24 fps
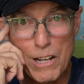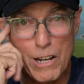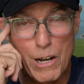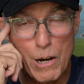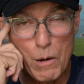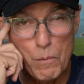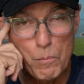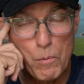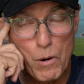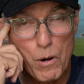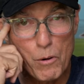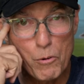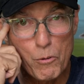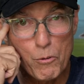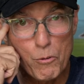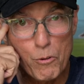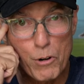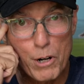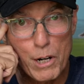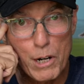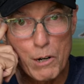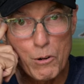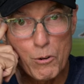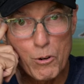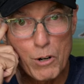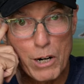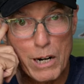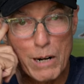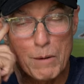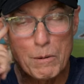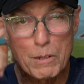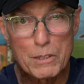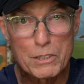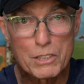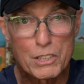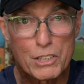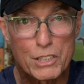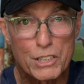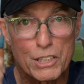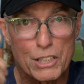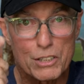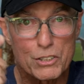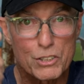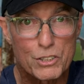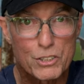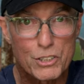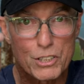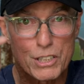Up on Ray Roberts
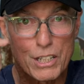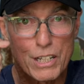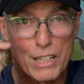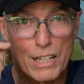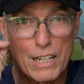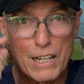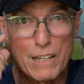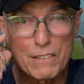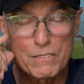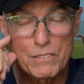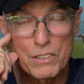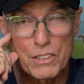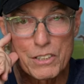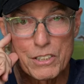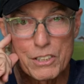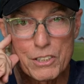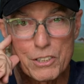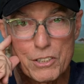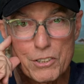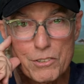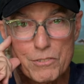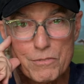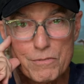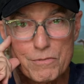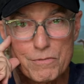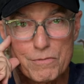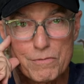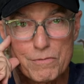yesterday afternoon.